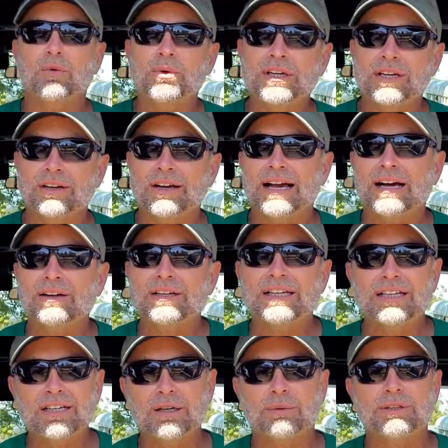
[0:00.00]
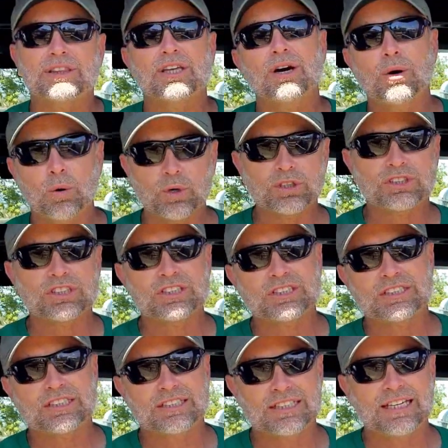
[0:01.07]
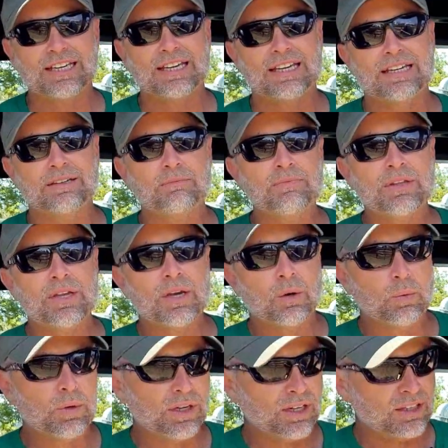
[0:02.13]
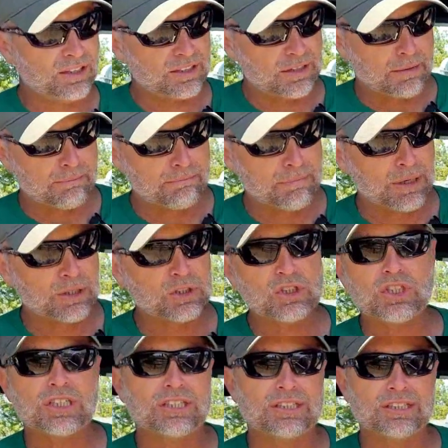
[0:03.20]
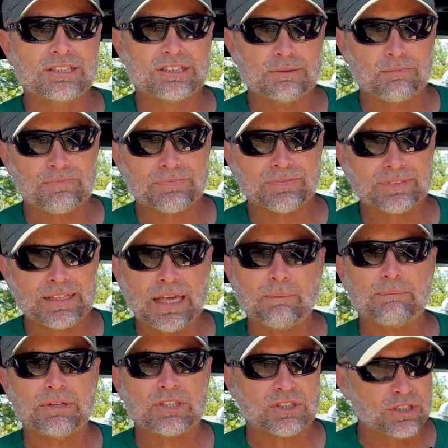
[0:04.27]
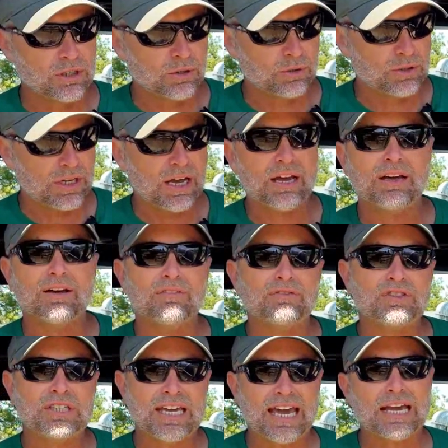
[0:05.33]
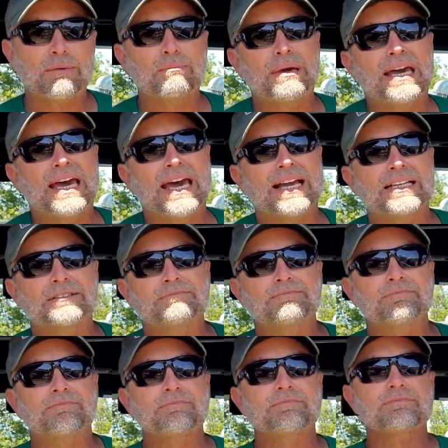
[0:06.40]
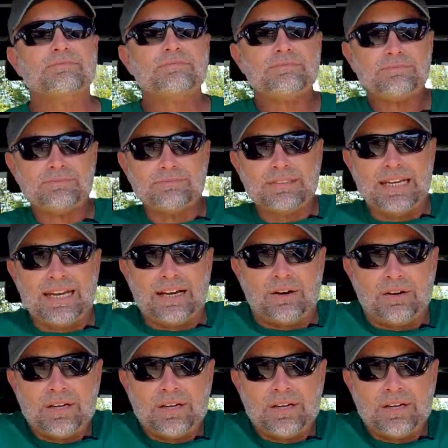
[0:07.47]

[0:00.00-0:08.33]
are out here with the horses today with March's episode of TacPack. Now,